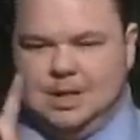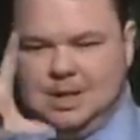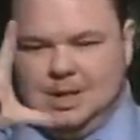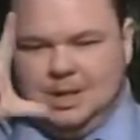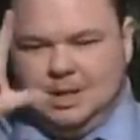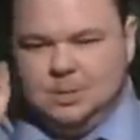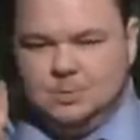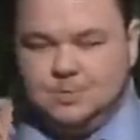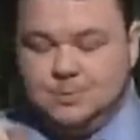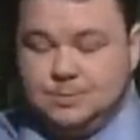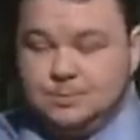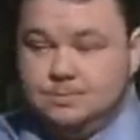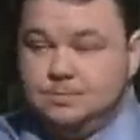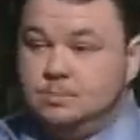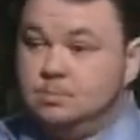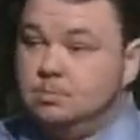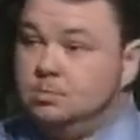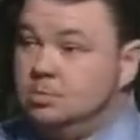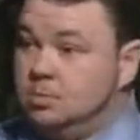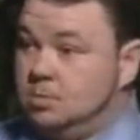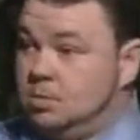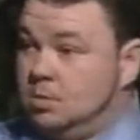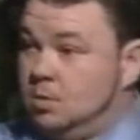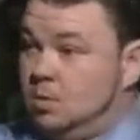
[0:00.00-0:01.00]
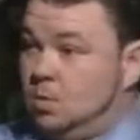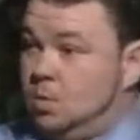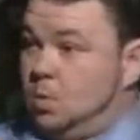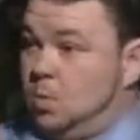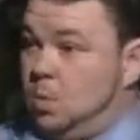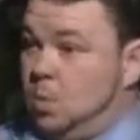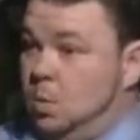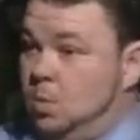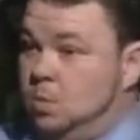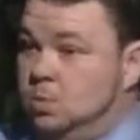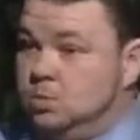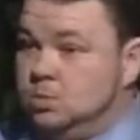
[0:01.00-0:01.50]
There was no deaf woman
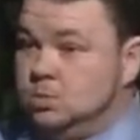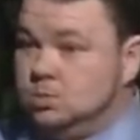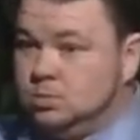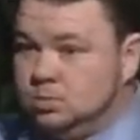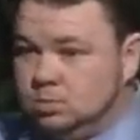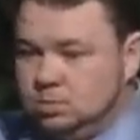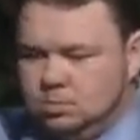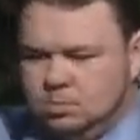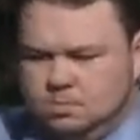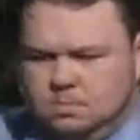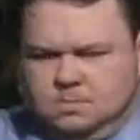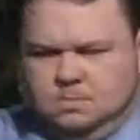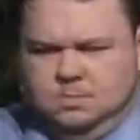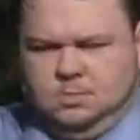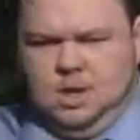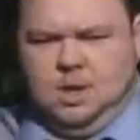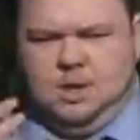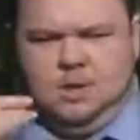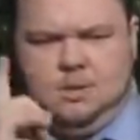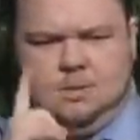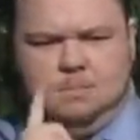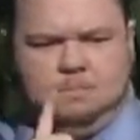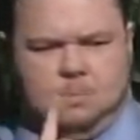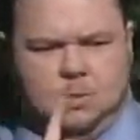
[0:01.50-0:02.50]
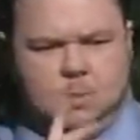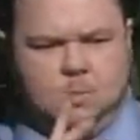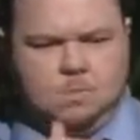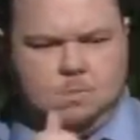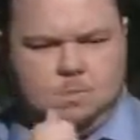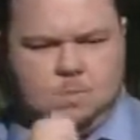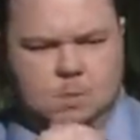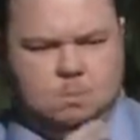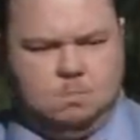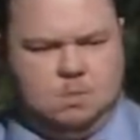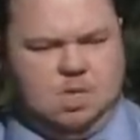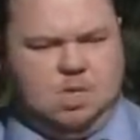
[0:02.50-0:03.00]
admitted for 22
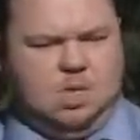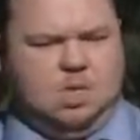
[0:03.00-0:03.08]
years.